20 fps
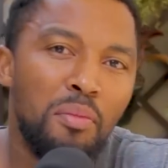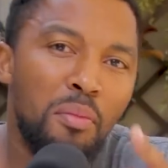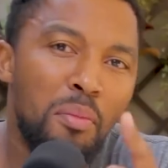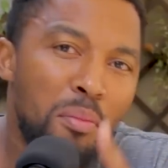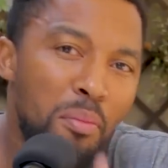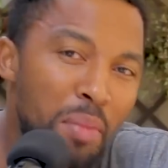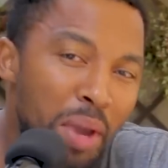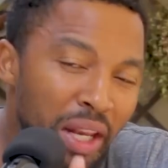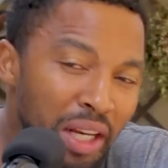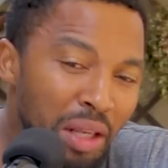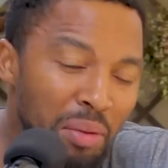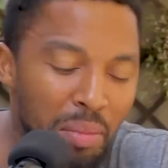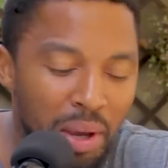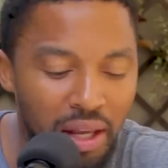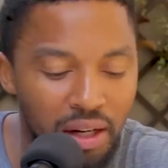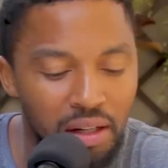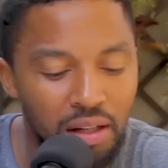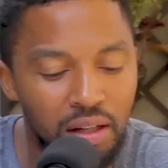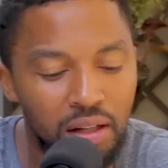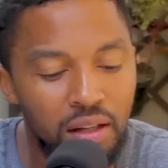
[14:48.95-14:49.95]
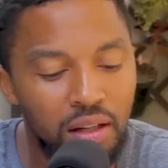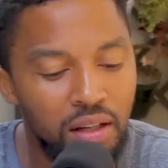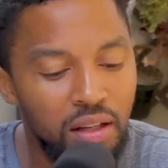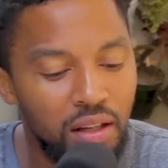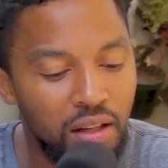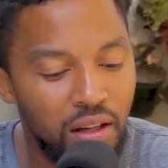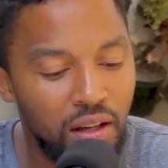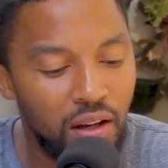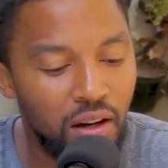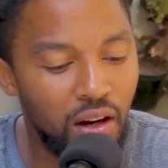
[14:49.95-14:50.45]
Many men
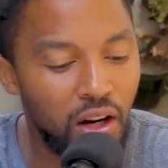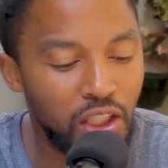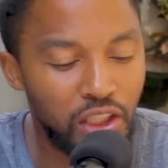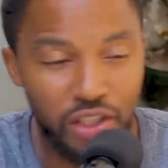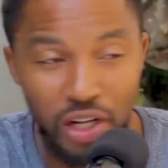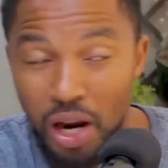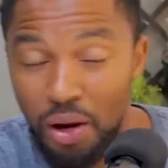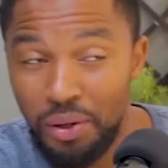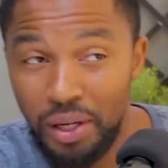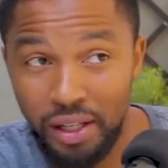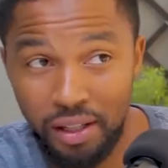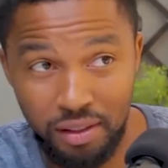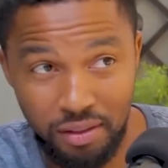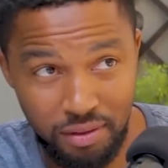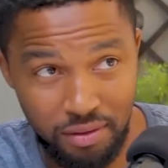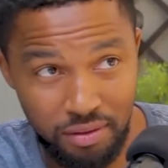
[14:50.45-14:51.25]
are drowning.